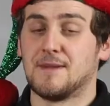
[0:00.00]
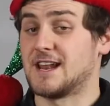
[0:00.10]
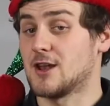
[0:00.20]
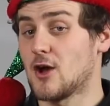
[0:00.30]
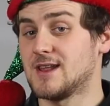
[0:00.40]

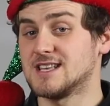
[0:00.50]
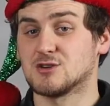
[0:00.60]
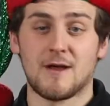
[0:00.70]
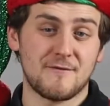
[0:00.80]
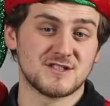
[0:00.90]
meaning no need to
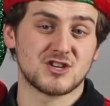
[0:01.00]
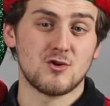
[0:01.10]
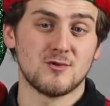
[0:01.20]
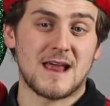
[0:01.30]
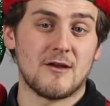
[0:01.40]
wait for it to
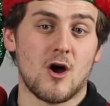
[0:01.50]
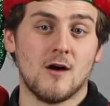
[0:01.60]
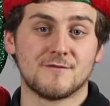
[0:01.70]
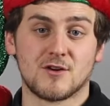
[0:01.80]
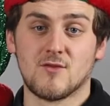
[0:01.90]
cool down
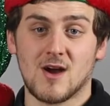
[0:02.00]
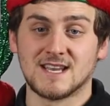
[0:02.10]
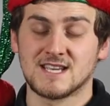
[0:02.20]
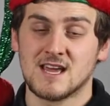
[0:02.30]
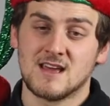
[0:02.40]
after a
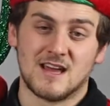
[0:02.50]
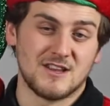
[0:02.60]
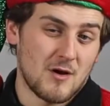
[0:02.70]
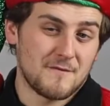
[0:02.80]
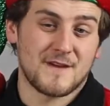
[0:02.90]
ride, and
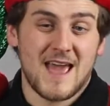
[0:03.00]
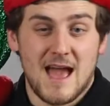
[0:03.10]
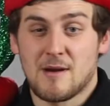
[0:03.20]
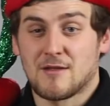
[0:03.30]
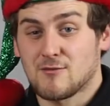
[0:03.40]
you won't forget
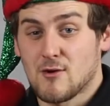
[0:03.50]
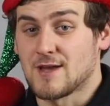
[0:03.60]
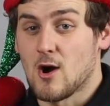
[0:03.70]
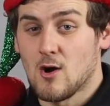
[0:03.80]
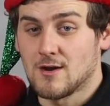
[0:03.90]
about
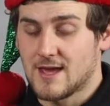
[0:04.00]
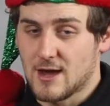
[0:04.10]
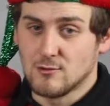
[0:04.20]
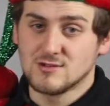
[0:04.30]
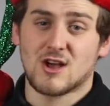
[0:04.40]
throwing it on. It
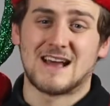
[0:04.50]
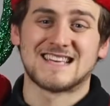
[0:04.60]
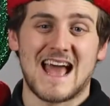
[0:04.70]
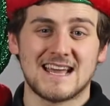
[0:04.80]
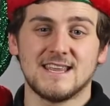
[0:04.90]
also has
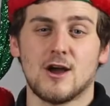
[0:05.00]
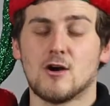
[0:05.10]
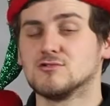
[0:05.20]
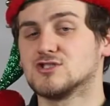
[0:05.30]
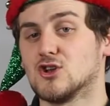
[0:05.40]
handy
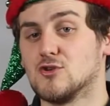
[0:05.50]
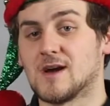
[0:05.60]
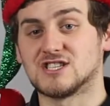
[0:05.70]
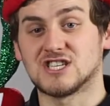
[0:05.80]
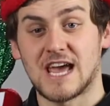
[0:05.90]
holes to loop
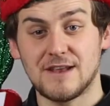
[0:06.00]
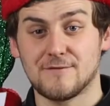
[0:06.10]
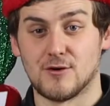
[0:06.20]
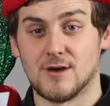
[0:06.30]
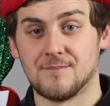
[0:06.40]
a chain
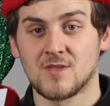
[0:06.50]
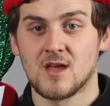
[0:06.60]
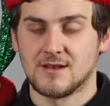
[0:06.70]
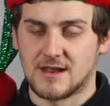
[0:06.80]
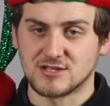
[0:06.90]
through it.
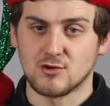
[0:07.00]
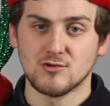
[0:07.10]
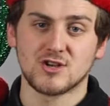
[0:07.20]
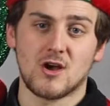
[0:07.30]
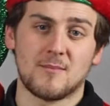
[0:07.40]
Now there's
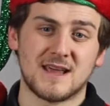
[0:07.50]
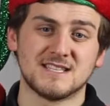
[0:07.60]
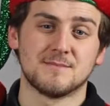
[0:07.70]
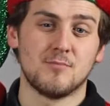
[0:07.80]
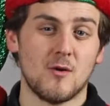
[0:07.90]
also a place
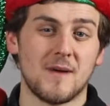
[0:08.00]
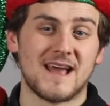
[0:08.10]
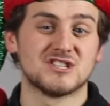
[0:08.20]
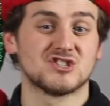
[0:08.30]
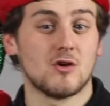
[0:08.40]
to pop
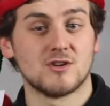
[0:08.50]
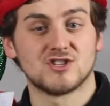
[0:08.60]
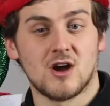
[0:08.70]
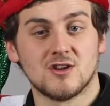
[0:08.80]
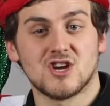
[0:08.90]
a solar
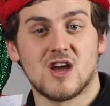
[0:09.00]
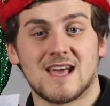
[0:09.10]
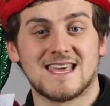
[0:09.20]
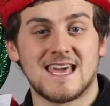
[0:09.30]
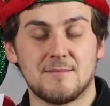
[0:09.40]
charger
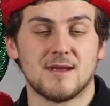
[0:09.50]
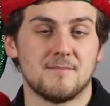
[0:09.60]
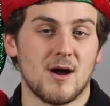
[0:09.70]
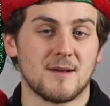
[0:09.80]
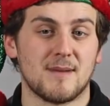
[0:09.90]
and keep the
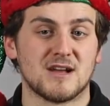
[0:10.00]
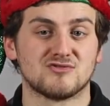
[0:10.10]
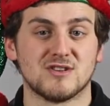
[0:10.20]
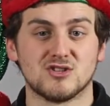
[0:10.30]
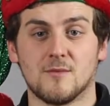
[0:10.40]
bike
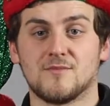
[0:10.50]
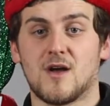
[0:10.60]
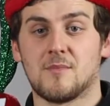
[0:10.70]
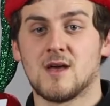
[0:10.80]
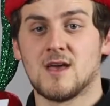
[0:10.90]
battery topped up